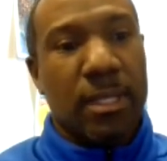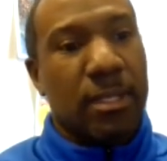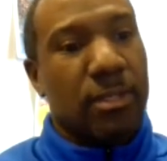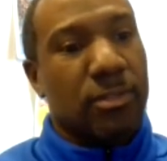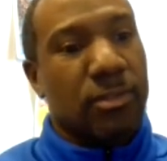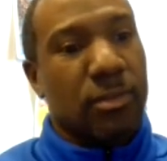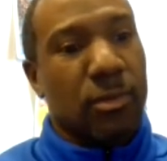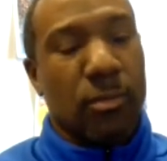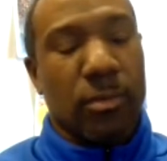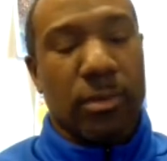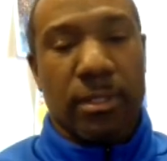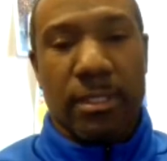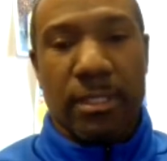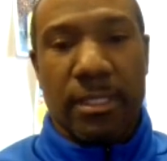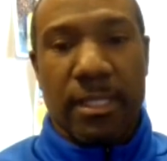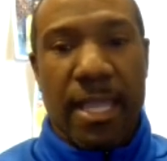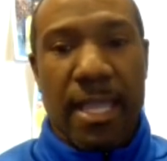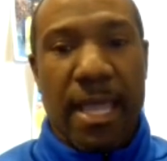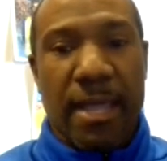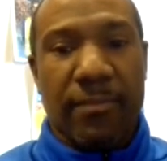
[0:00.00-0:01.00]
So we're
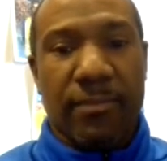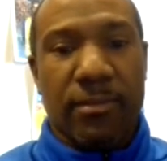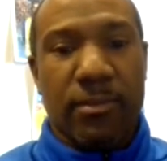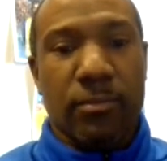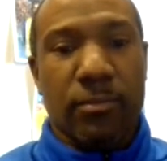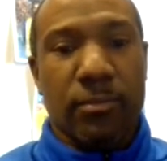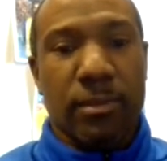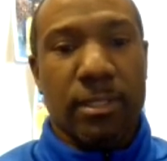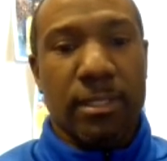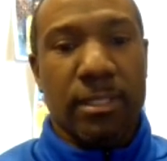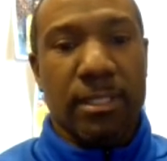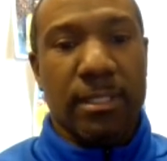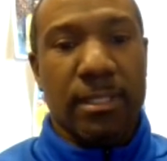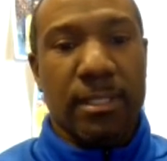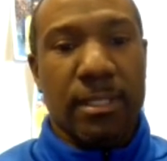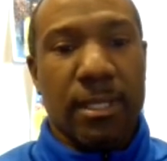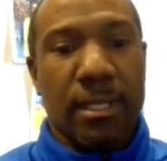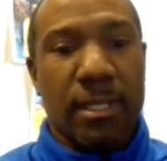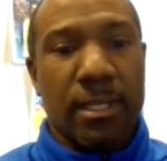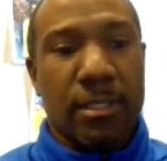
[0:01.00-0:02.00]
going to have to
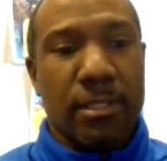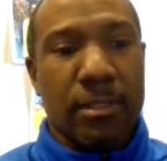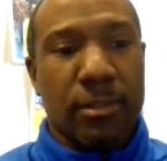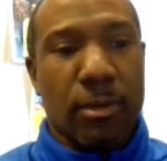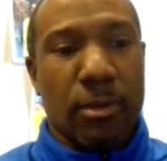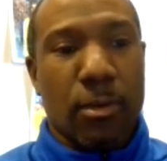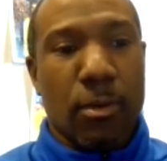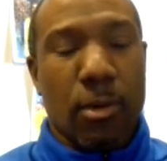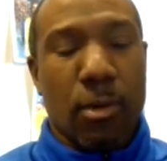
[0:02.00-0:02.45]
really, you know,